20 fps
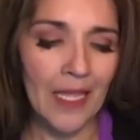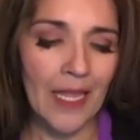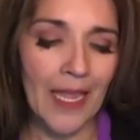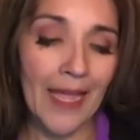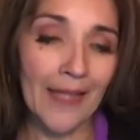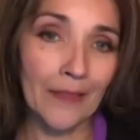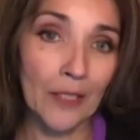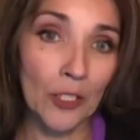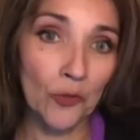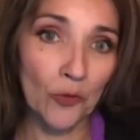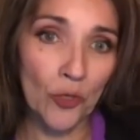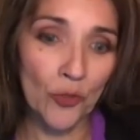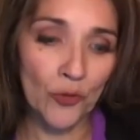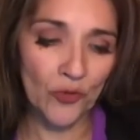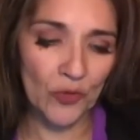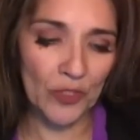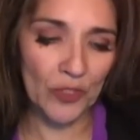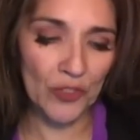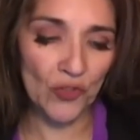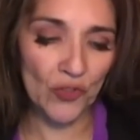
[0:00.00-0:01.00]
at the
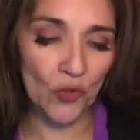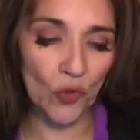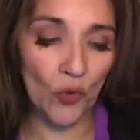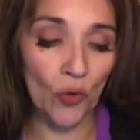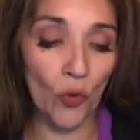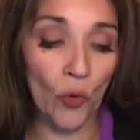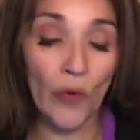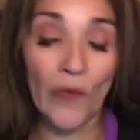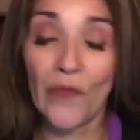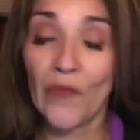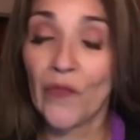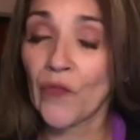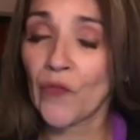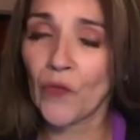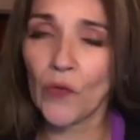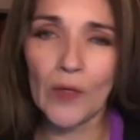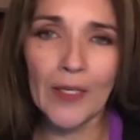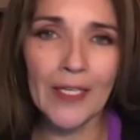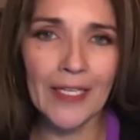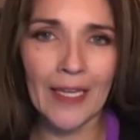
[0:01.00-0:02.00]
grocery store or
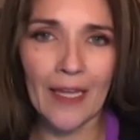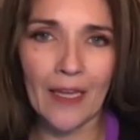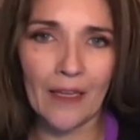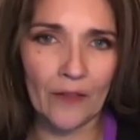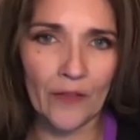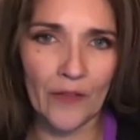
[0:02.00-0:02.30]
freak out on